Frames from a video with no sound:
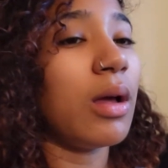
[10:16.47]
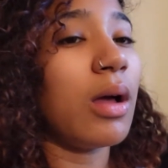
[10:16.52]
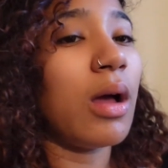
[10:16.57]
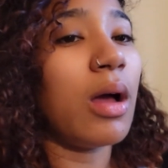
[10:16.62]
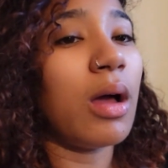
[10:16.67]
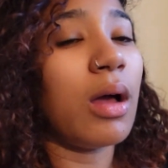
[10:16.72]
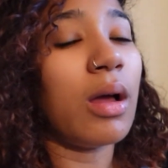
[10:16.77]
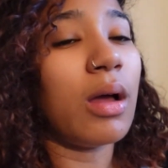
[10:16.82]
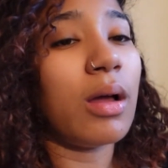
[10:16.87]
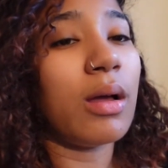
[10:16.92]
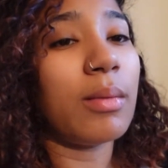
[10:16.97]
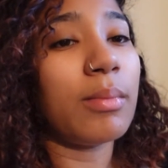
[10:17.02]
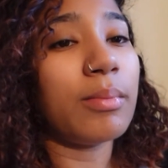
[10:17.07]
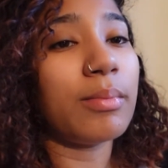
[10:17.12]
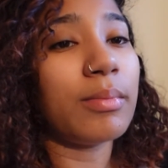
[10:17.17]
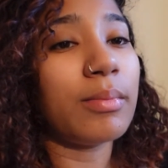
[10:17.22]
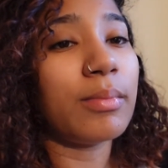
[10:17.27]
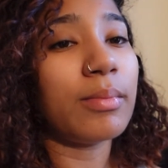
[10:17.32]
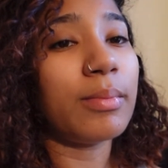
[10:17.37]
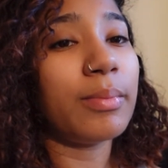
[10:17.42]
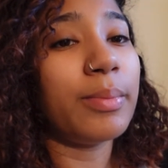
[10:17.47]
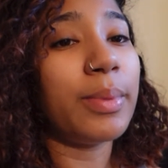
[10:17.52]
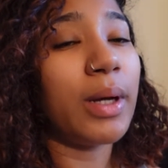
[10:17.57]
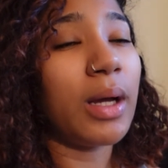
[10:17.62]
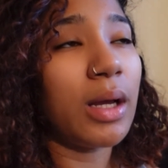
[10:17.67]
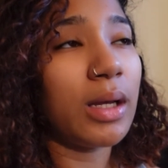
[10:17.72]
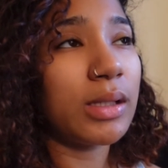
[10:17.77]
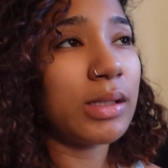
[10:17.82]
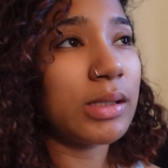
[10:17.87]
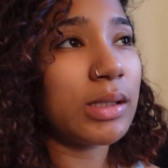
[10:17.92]
Um,
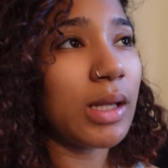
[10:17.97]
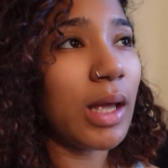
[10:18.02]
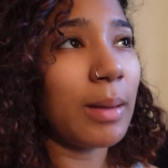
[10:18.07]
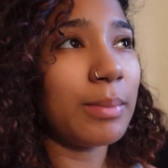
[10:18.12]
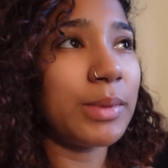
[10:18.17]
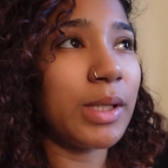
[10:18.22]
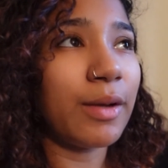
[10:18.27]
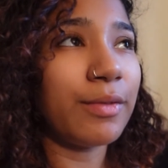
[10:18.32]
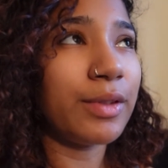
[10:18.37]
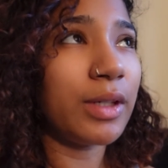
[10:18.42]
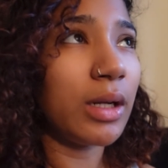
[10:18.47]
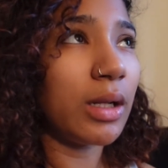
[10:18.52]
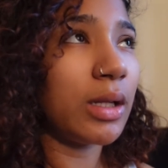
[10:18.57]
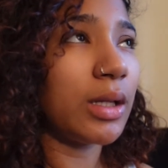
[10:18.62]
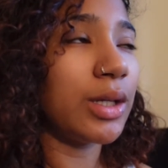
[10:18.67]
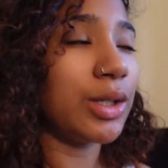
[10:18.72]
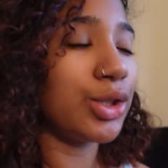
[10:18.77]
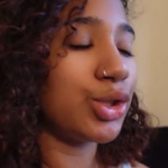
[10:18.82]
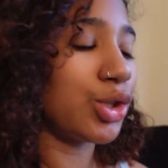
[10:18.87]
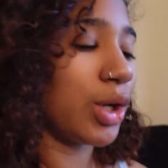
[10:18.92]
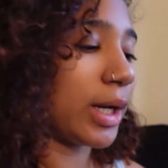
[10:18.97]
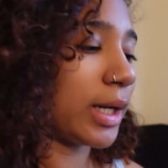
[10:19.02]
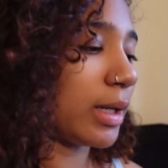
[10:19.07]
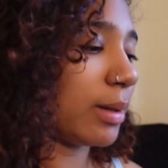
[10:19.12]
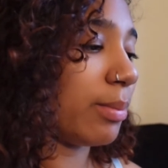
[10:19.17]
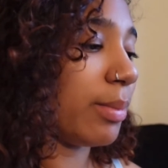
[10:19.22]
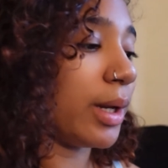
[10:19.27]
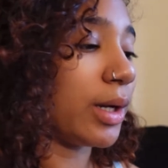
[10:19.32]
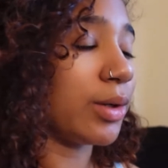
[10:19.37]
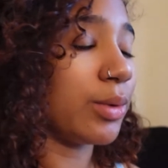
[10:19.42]
but I'm definitely going to try to
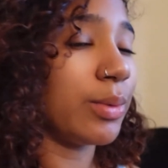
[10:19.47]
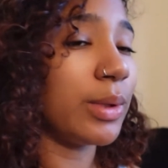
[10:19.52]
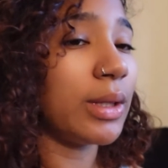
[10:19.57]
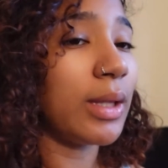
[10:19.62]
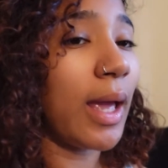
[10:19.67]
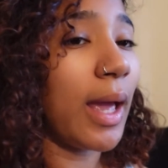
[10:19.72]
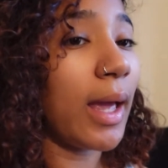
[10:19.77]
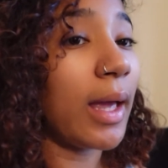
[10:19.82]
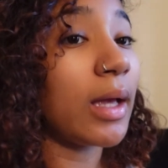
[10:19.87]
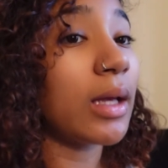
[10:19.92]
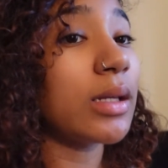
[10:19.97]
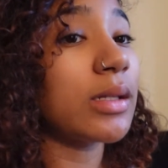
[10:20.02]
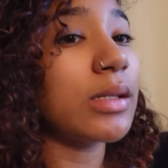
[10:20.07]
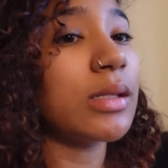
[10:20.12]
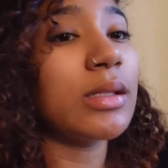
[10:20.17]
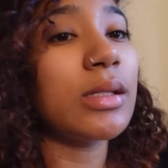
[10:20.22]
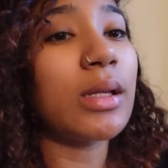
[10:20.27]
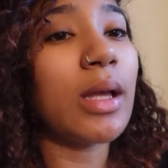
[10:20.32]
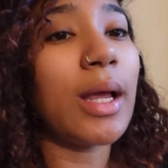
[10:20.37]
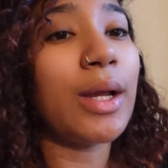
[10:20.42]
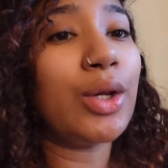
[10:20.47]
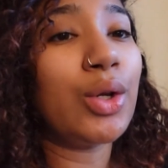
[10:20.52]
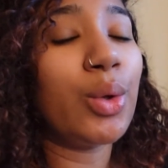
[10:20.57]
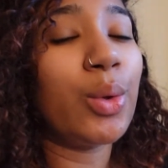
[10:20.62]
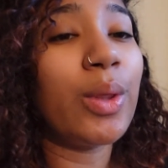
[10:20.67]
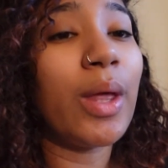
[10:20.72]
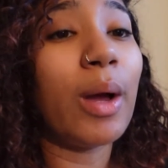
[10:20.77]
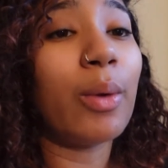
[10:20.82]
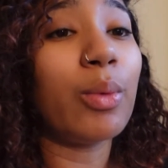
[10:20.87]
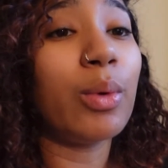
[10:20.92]
get better with that because I
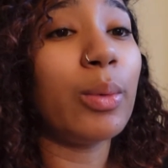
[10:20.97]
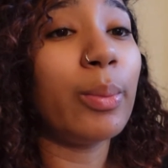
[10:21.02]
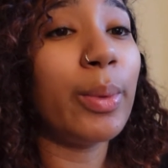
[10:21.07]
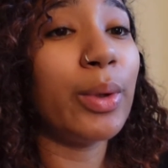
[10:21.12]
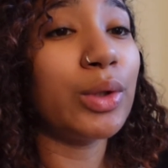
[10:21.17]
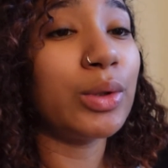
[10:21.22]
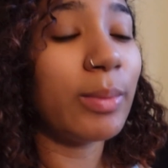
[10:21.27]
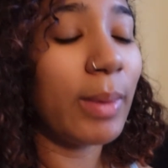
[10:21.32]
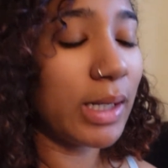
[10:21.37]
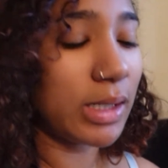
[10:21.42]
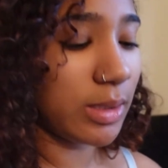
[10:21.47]
know that will build my